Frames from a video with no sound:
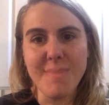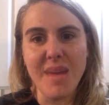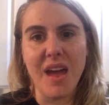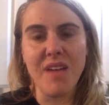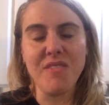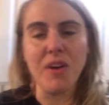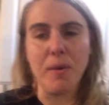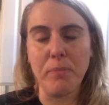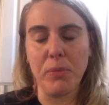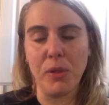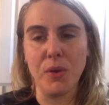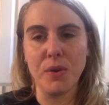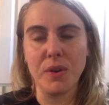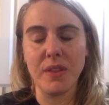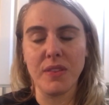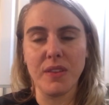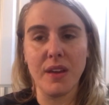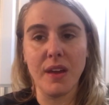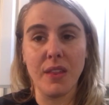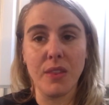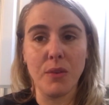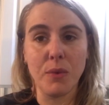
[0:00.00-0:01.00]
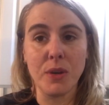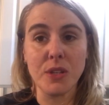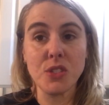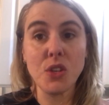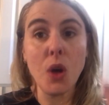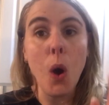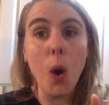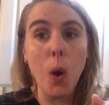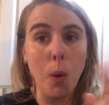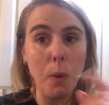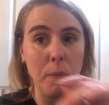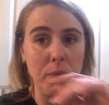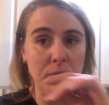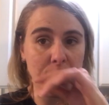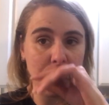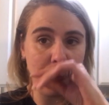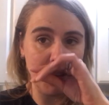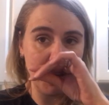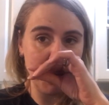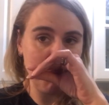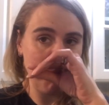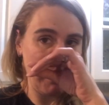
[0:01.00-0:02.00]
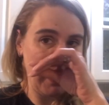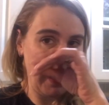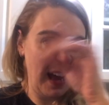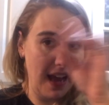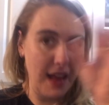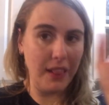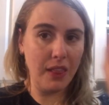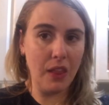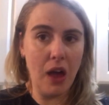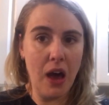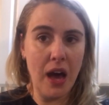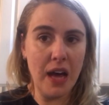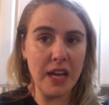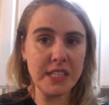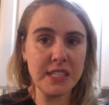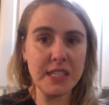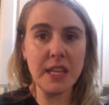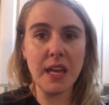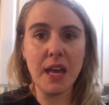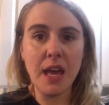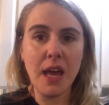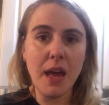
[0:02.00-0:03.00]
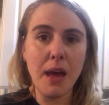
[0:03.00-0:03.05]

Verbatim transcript: I've uploaded the other ones, hopefully, but I lost